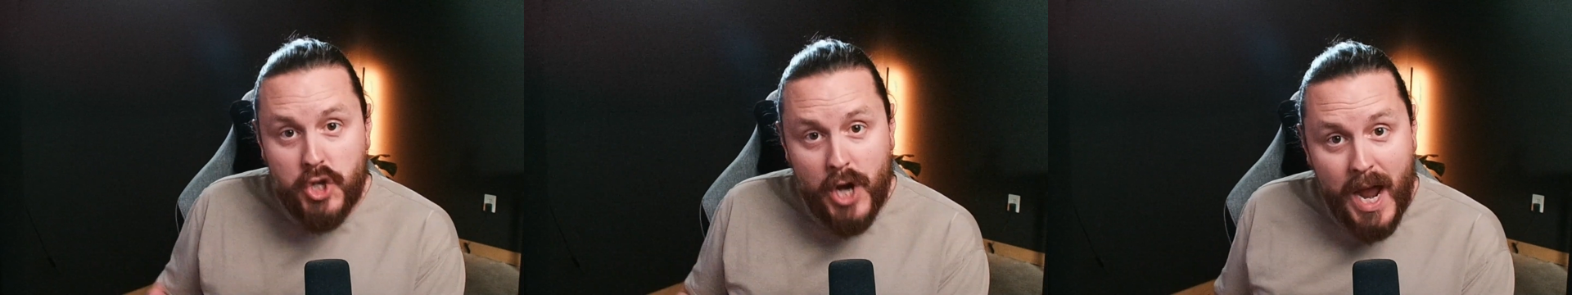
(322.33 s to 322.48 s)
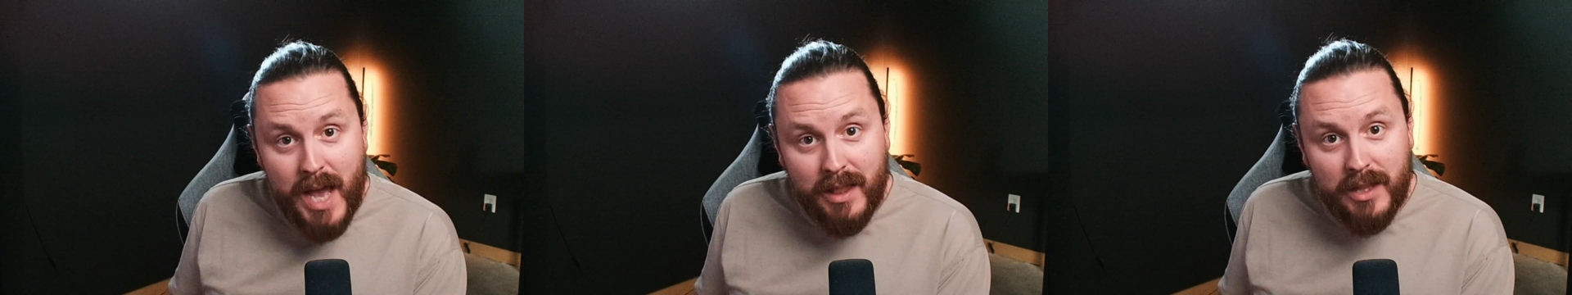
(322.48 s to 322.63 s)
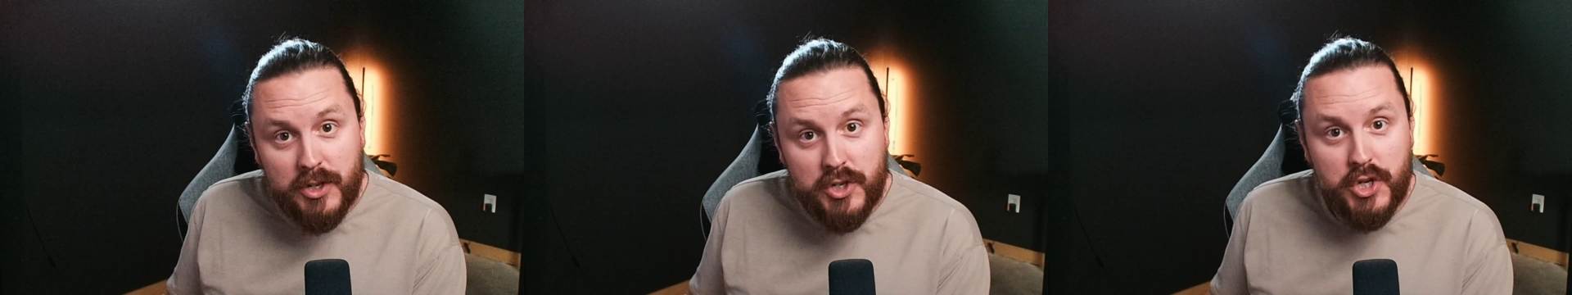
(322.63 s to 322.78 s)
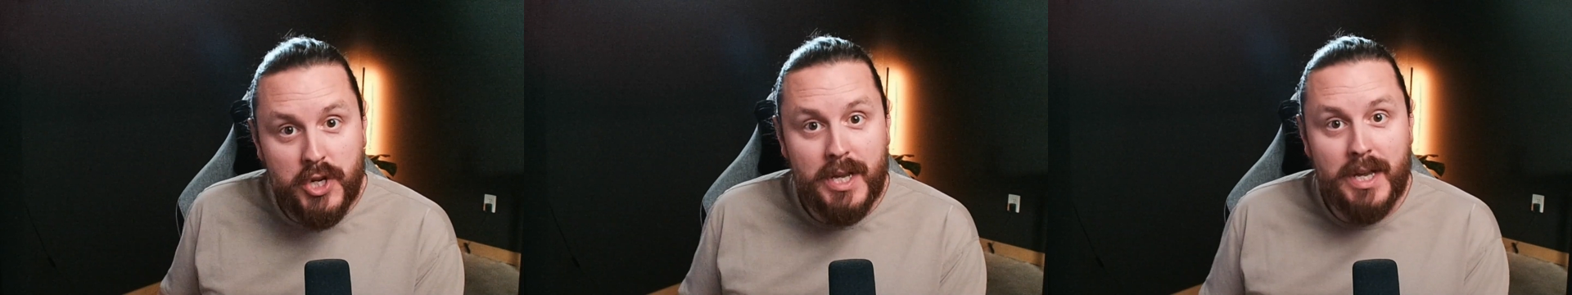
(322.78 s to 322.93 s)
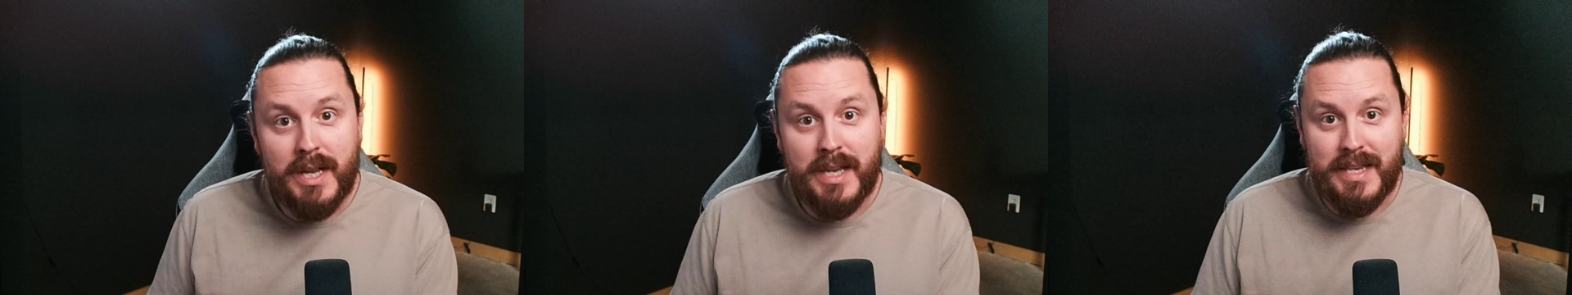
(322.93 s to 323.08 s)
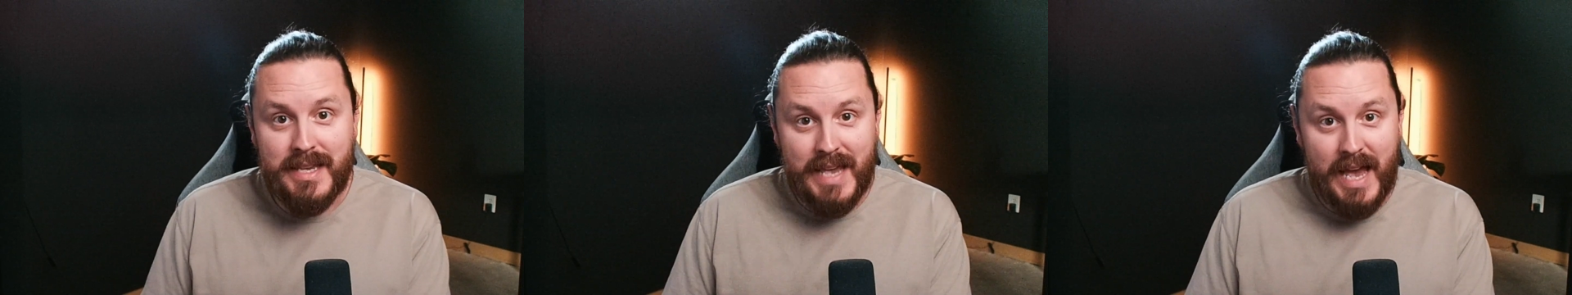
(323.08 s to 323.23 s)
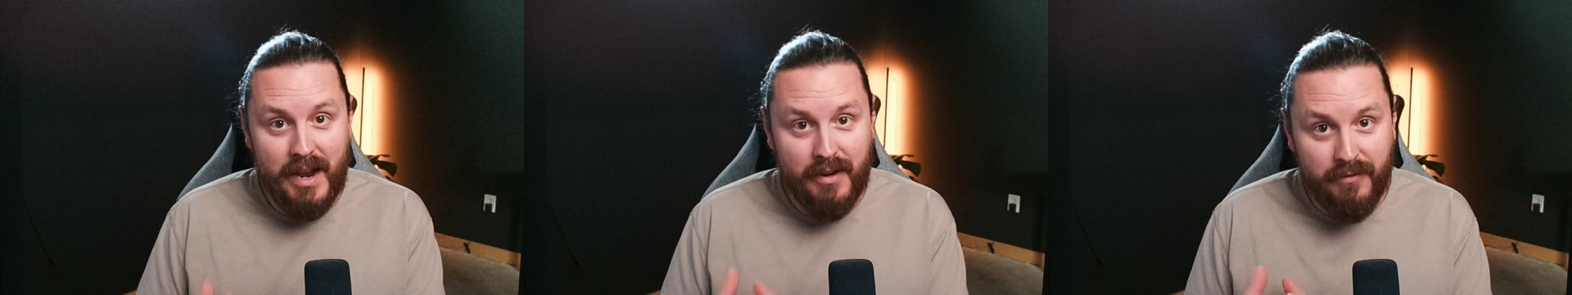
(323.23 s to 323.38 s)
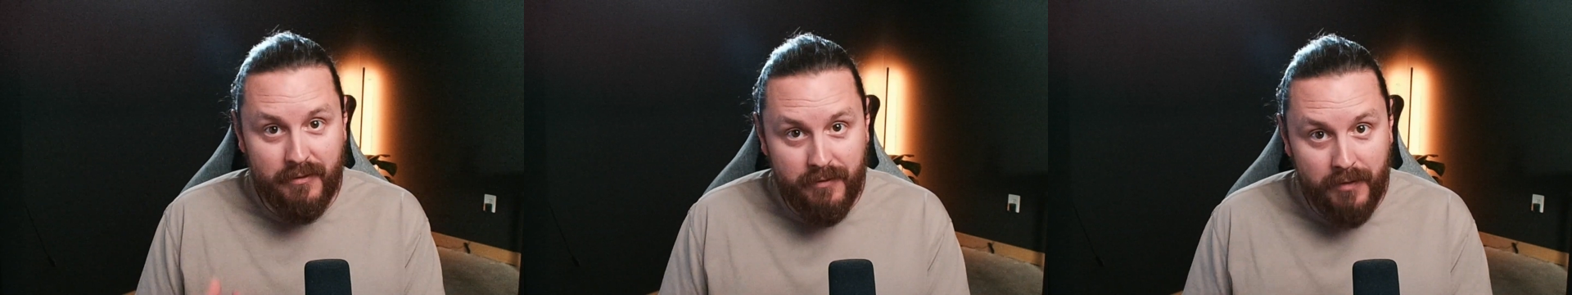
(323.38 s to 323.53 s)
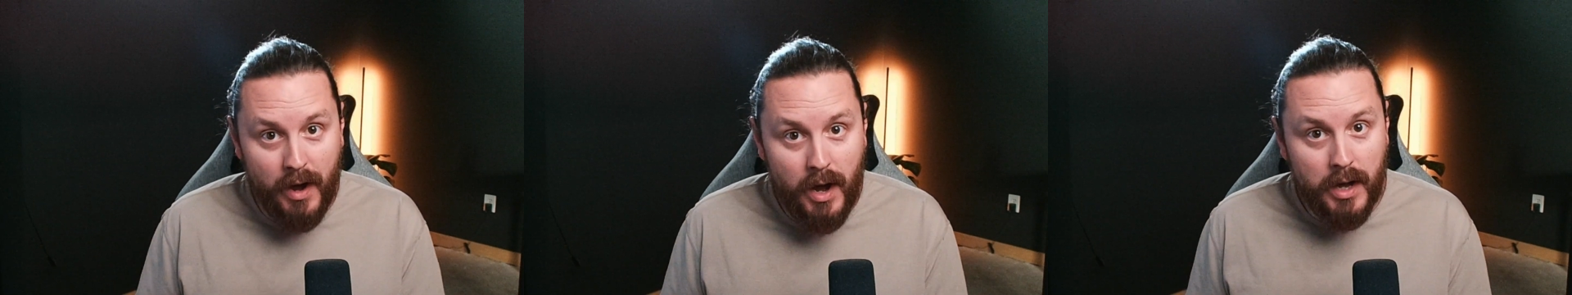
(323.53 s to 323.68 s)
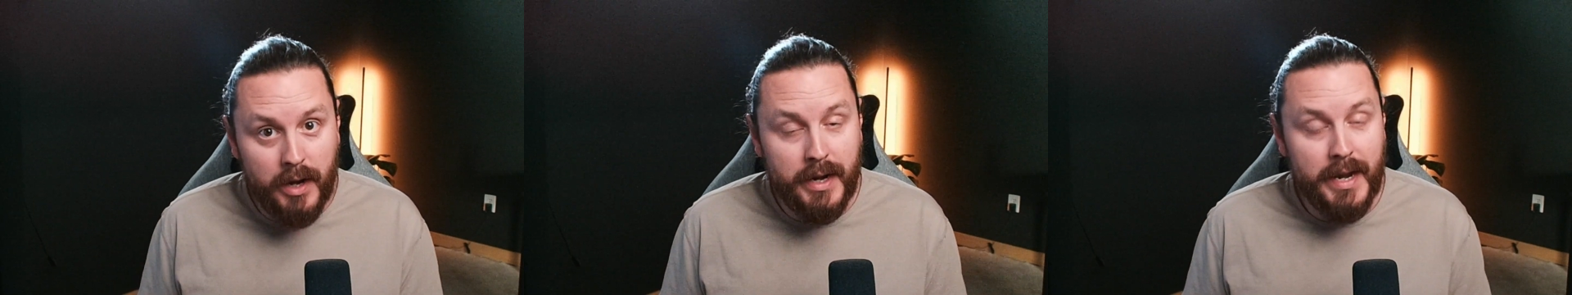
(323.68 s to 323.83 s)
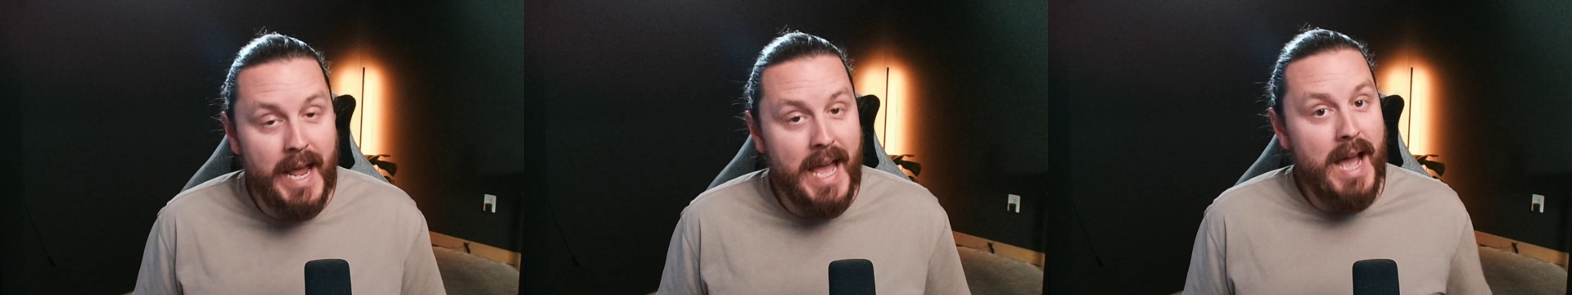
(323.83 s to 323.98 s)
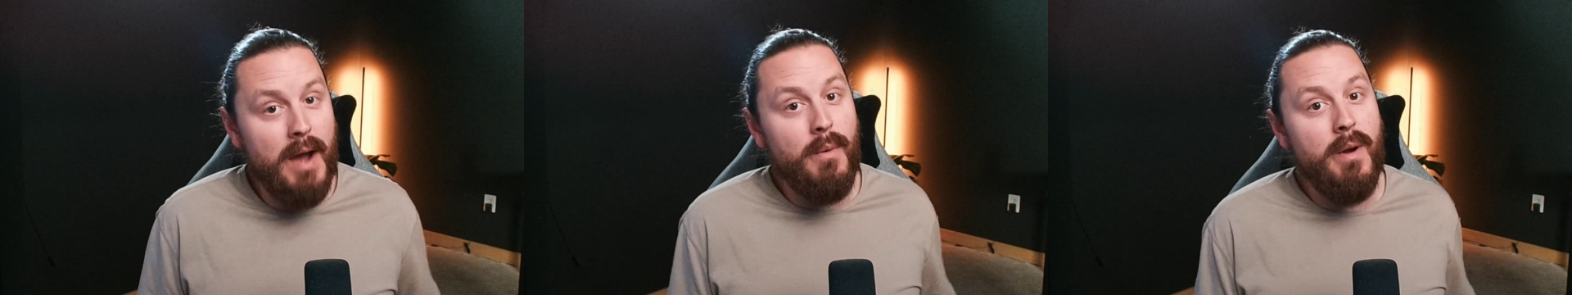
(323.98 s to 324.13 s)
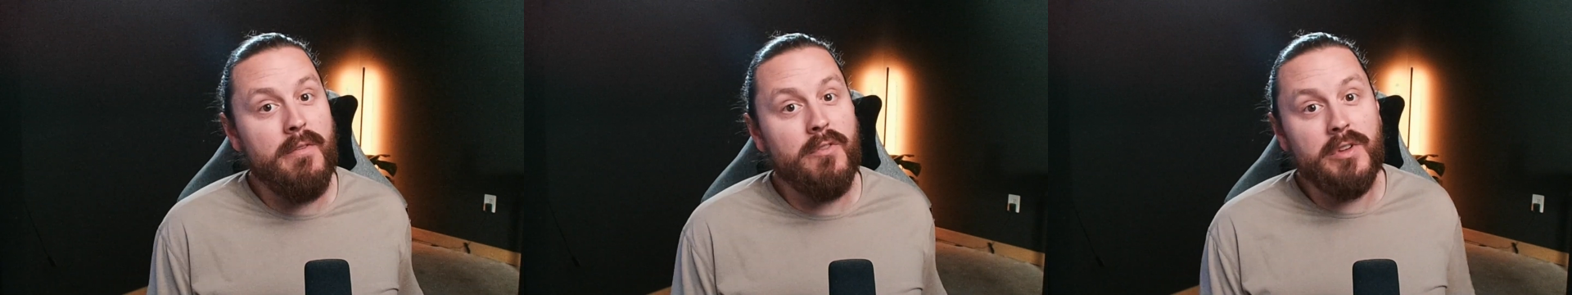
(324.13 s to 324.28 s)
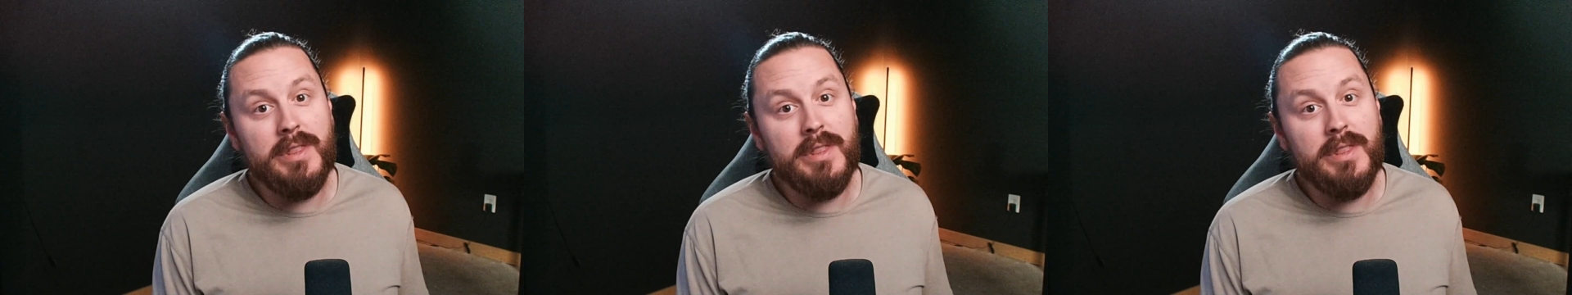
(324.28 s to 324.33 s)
challenging, yet fun. However,